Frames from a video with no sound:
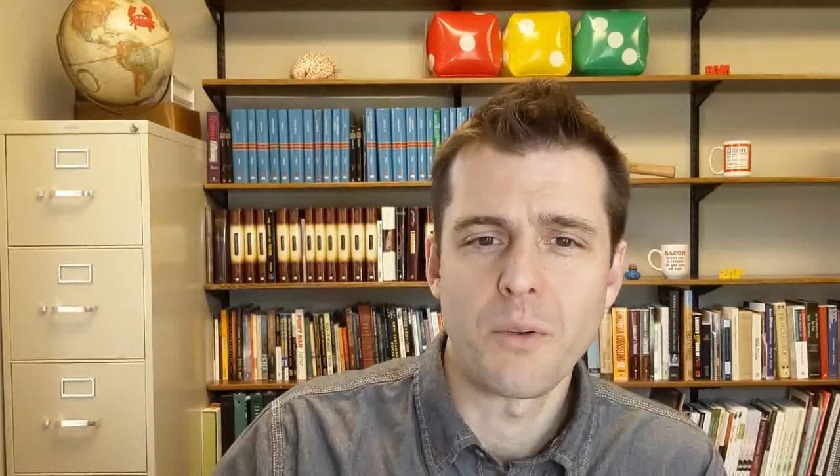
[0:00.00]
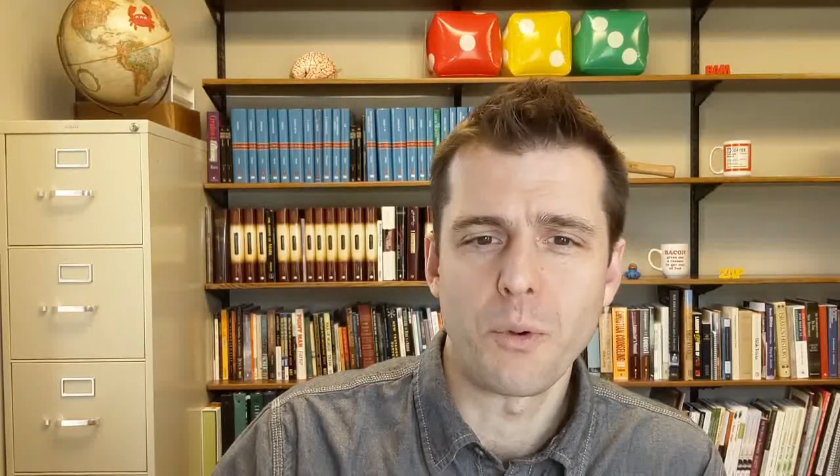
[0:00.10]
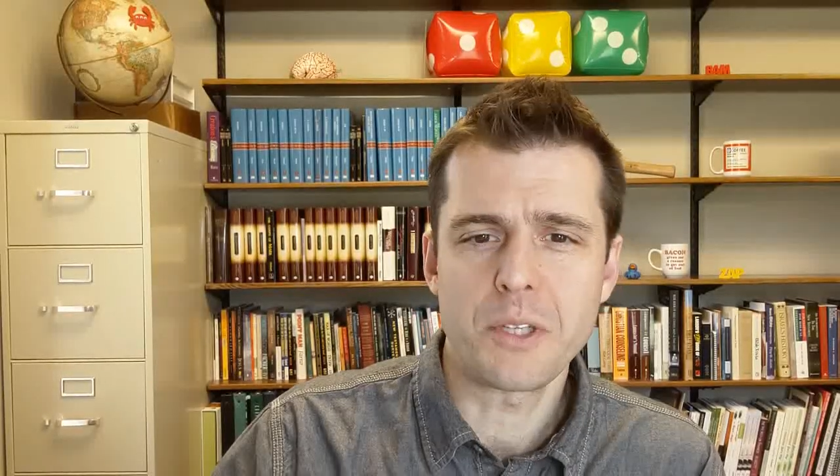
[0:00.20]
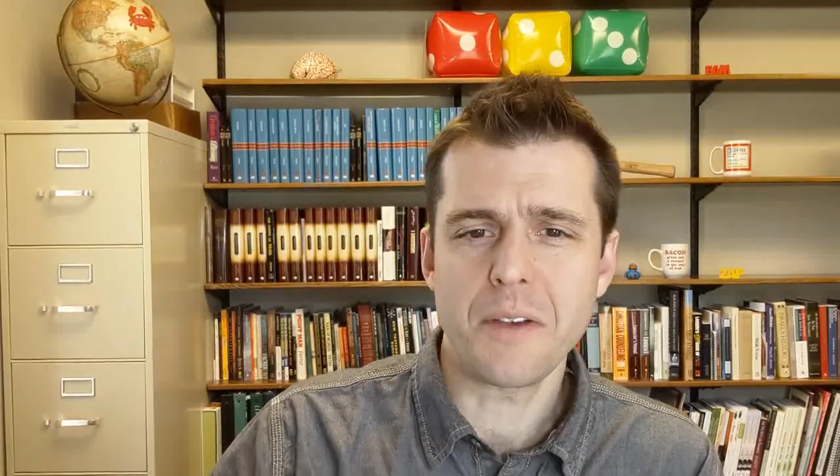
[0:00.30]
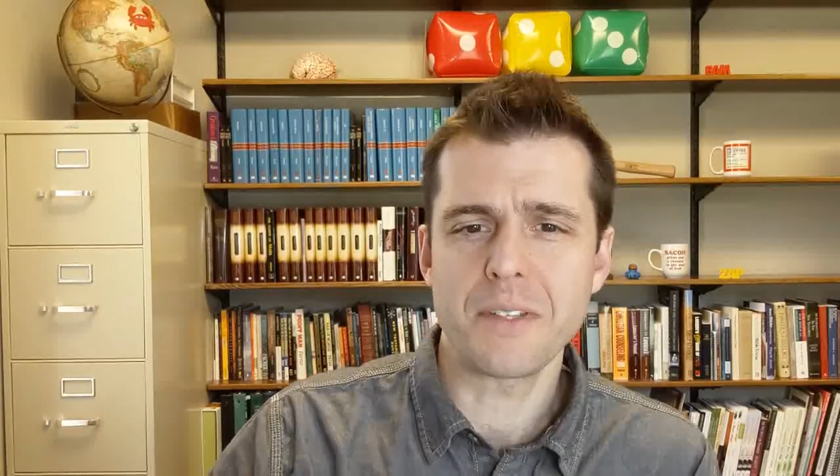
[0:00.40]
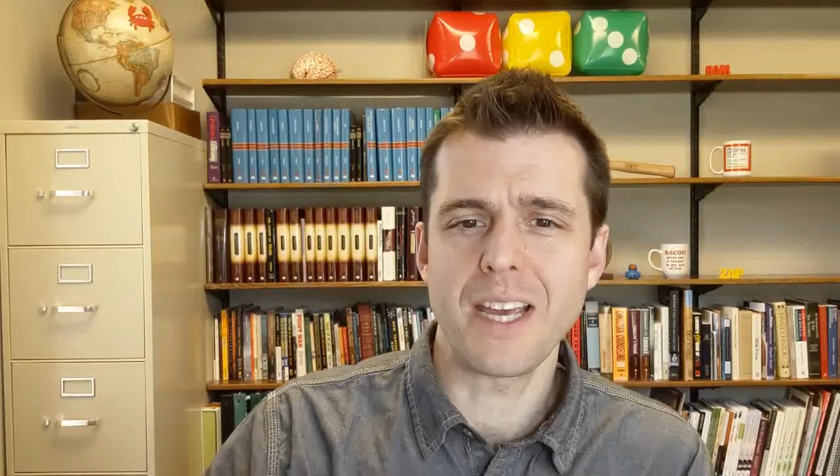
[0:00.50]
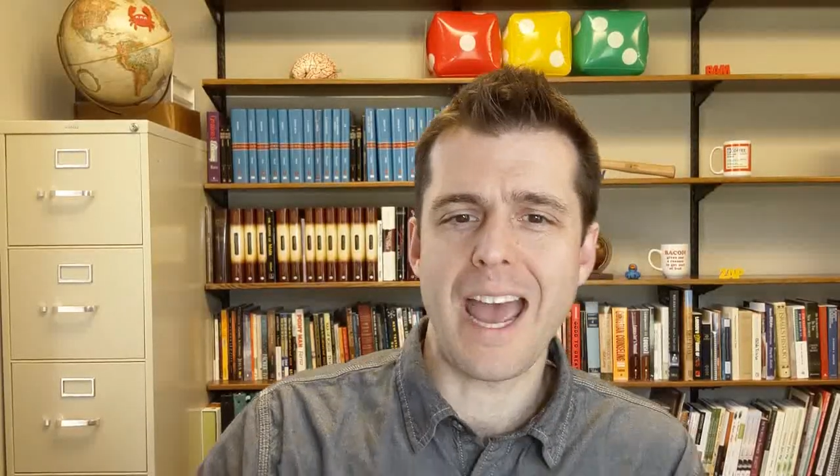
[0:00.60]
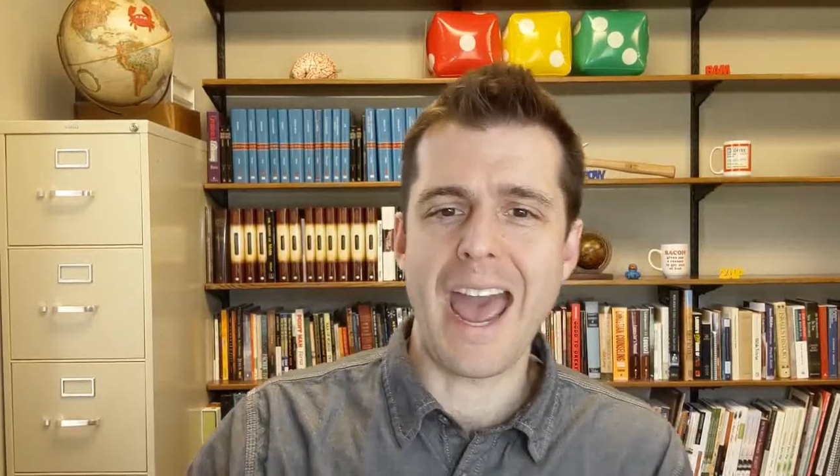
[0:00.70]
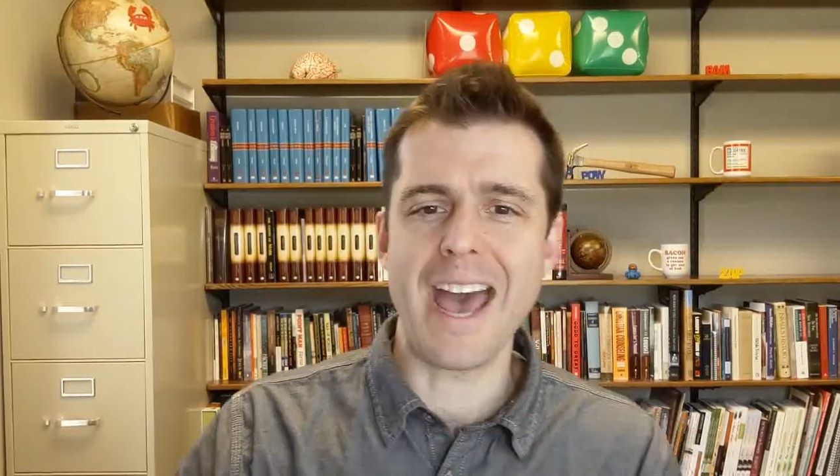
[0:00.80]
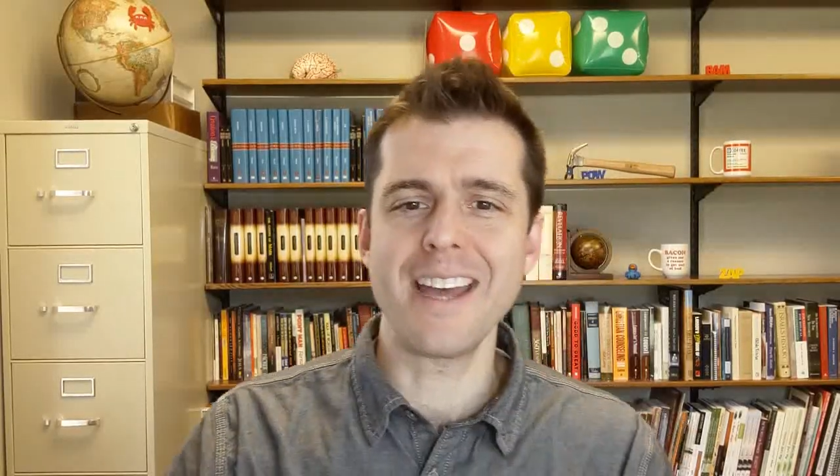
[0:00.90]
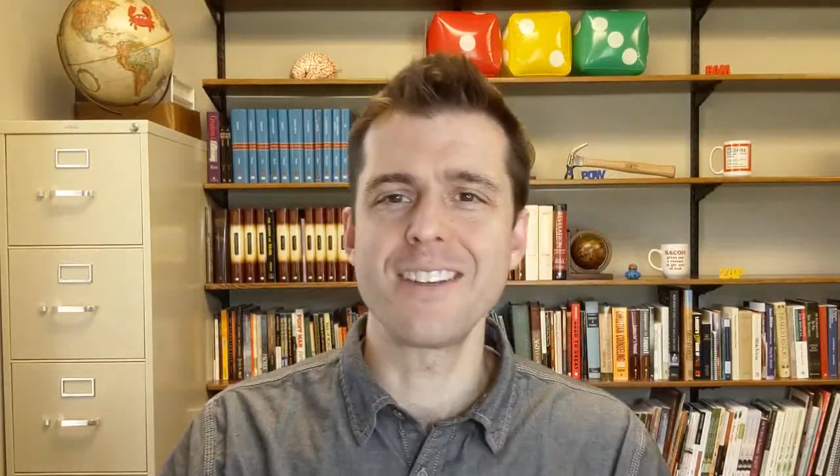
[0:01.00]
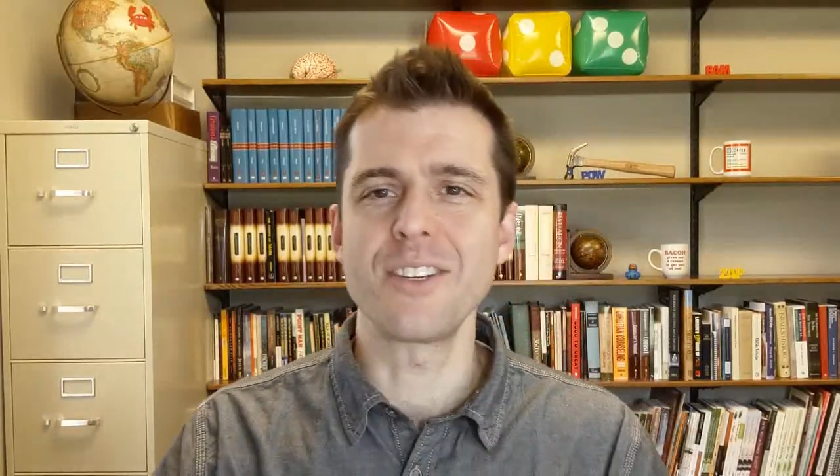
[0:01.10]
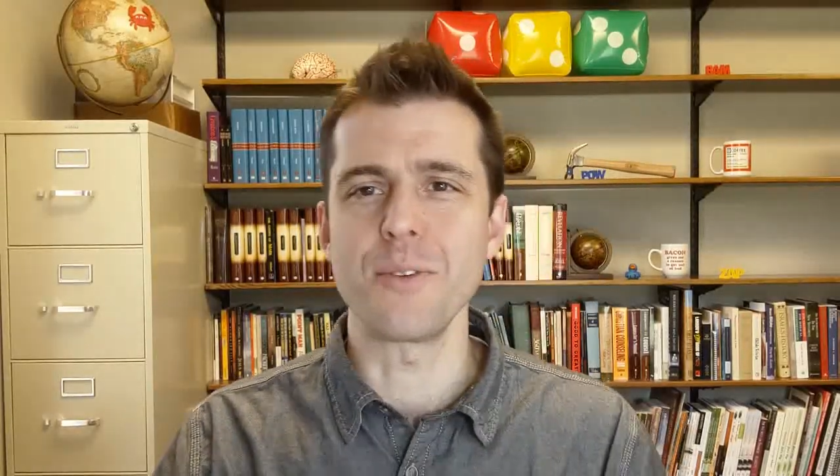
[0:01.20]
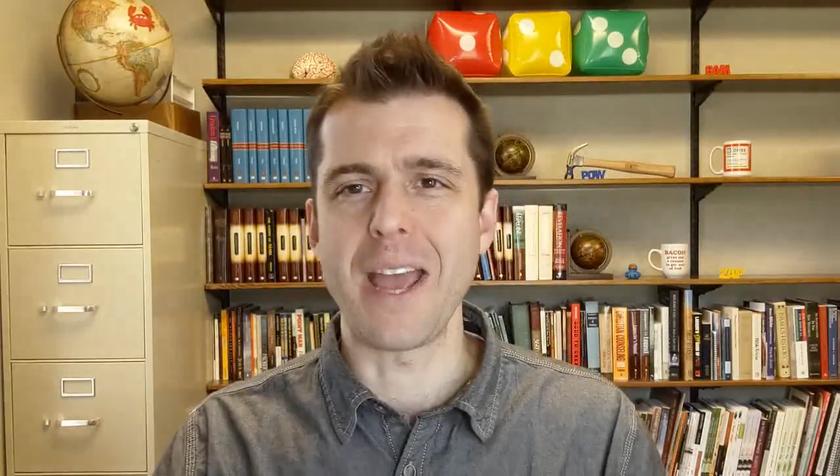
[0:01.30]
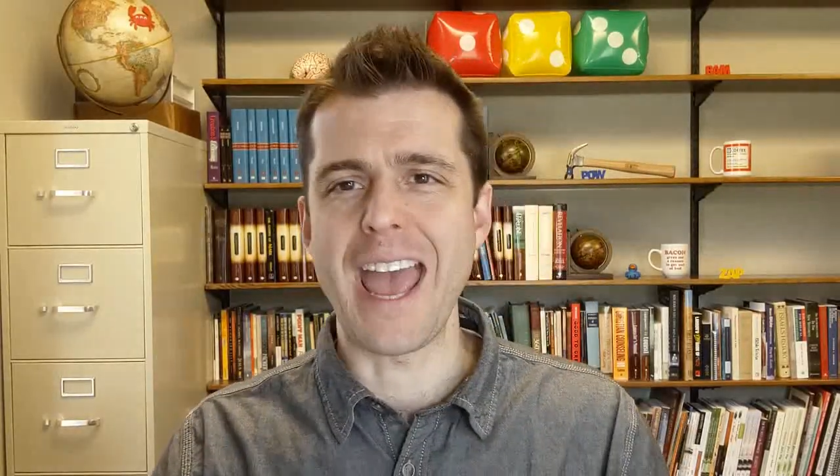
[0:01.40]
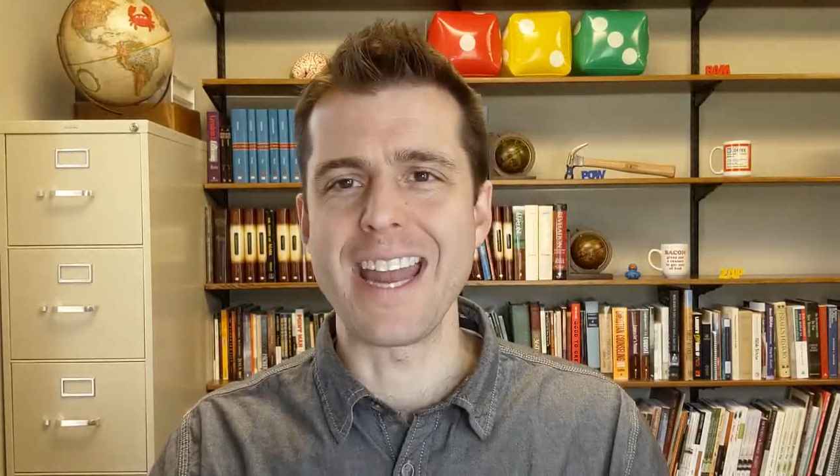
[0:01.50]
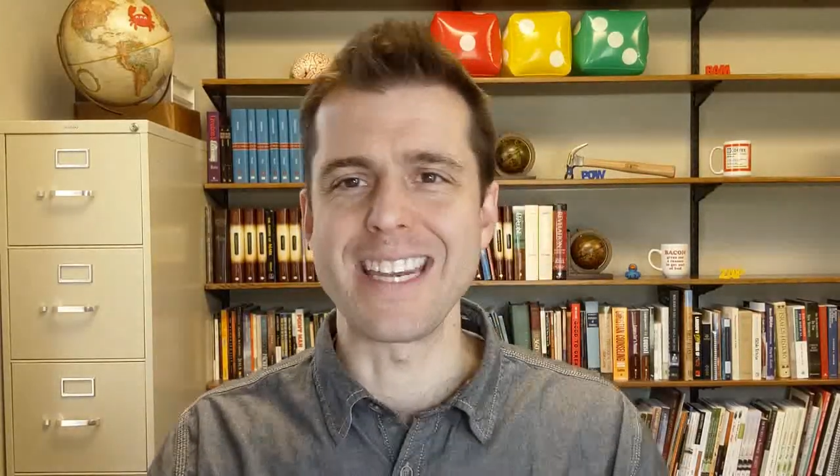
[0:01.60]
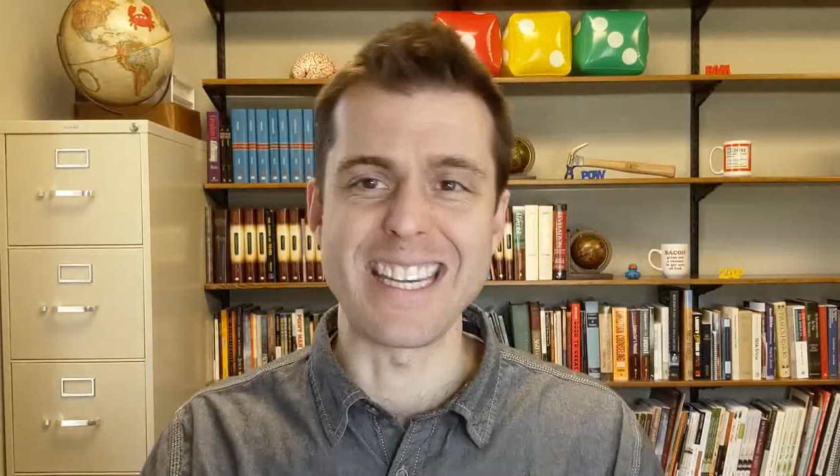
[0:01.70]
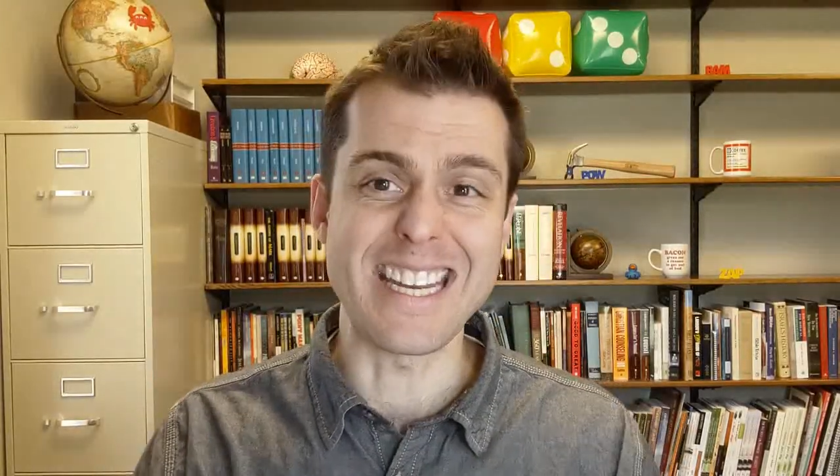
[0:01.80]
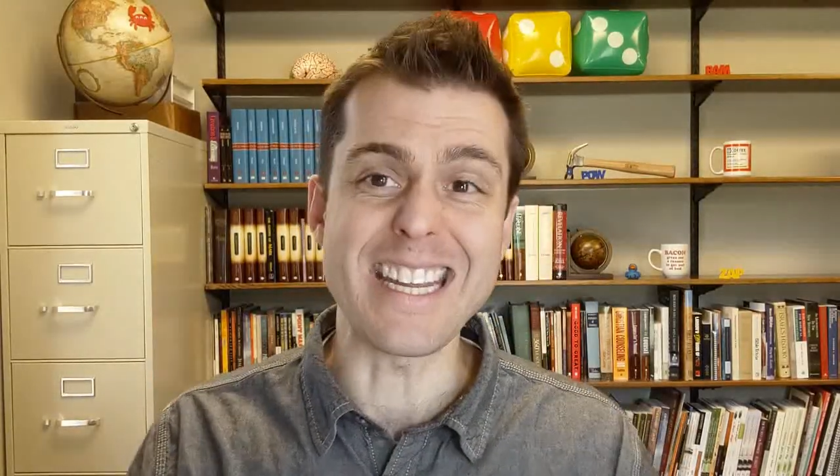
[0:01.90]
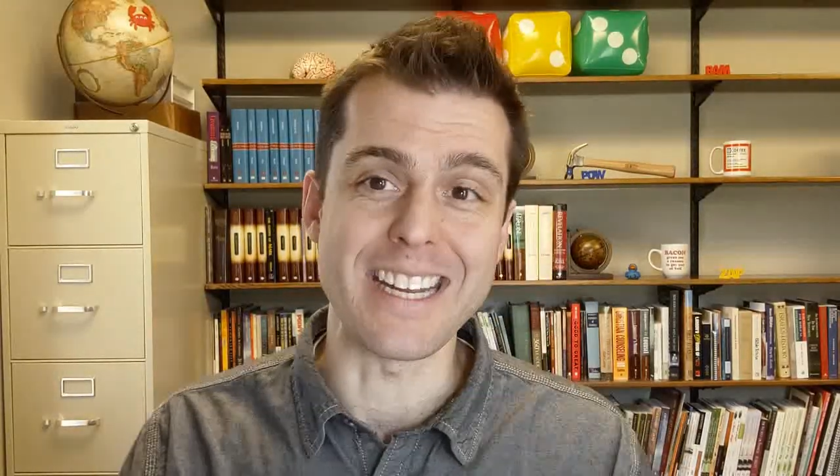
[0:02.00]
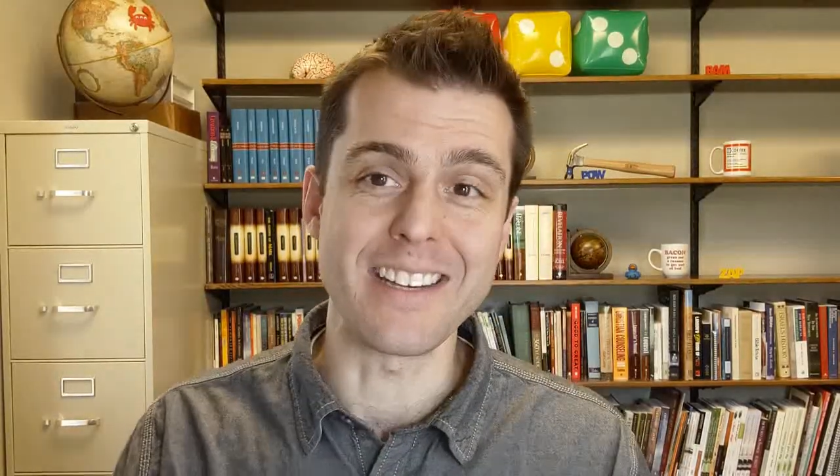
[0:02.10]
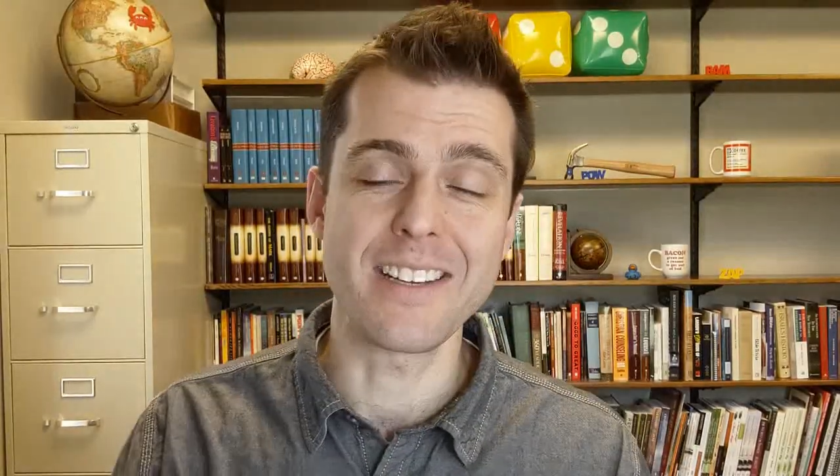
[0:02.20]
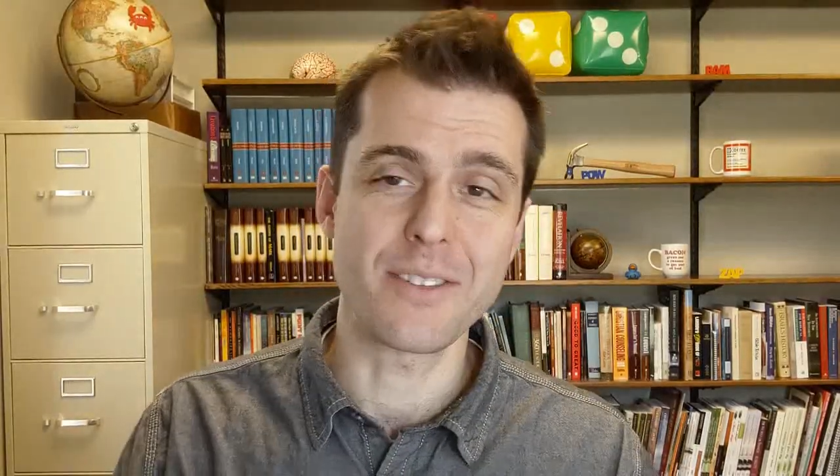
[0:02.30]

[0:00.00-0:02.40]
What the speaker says: What do you have to add to need?